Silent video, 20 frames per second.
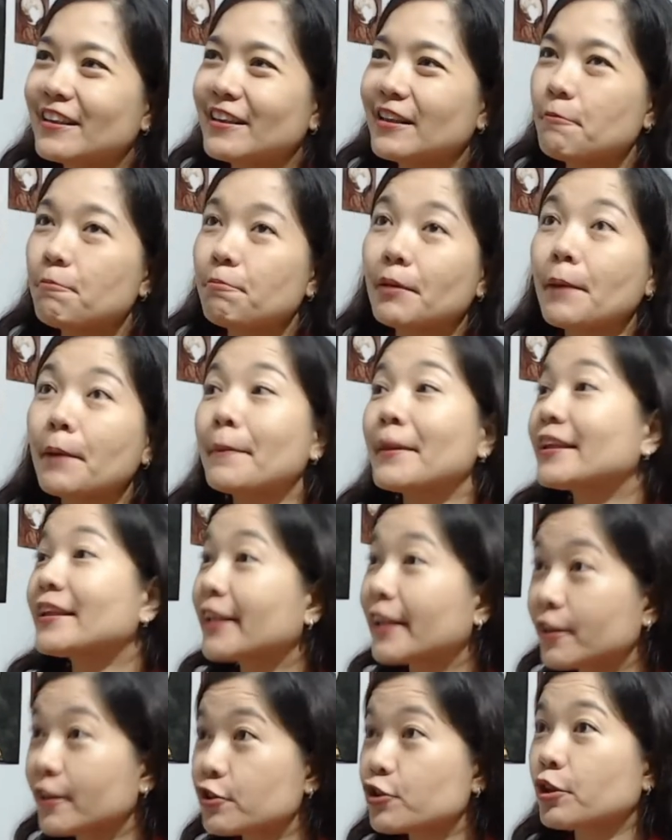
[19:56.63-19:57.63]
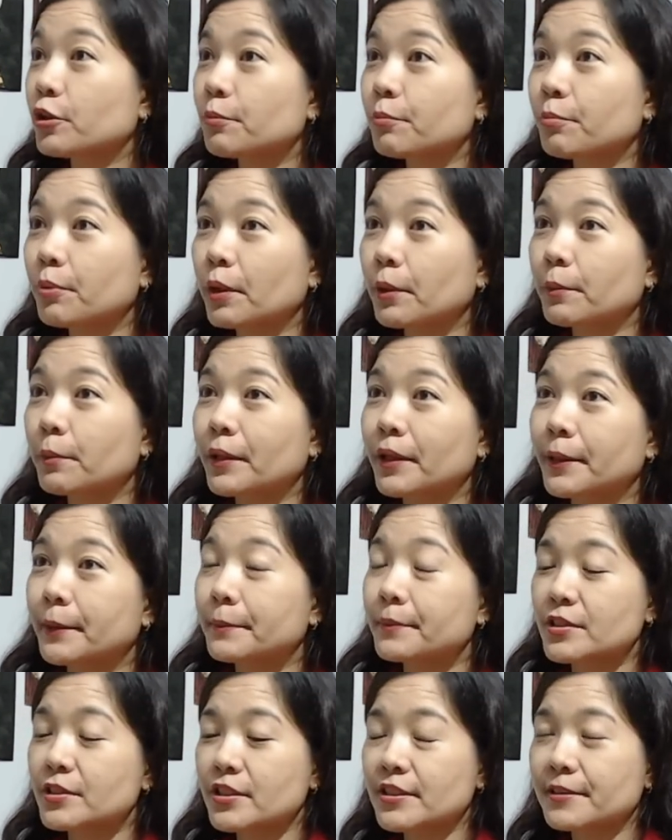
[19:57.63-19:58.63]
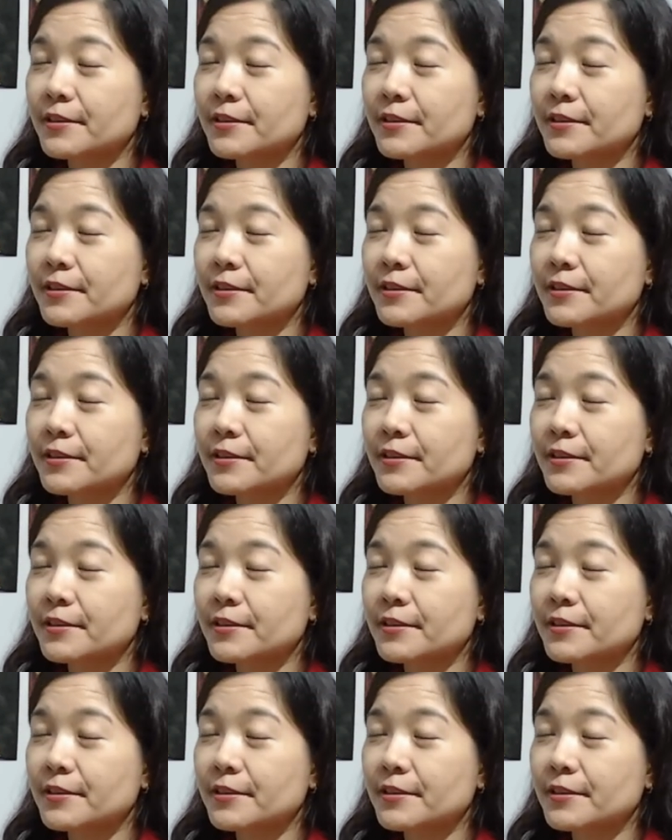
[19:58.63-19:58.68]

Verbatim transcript: implementation problems. Well, I think